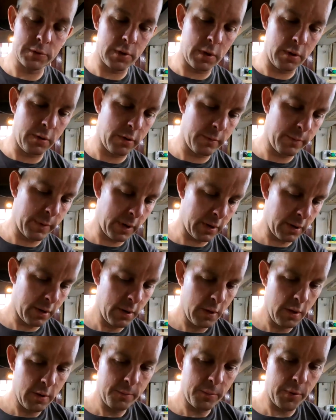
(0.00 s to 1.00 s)
Just to hold it back.
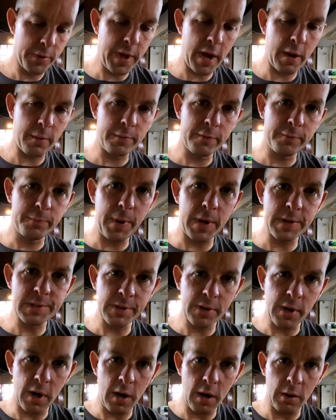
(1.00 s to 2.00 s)
But yeah, we've
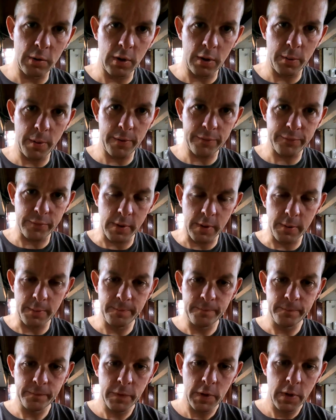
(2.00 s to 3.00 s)
basically got a hole all the way through.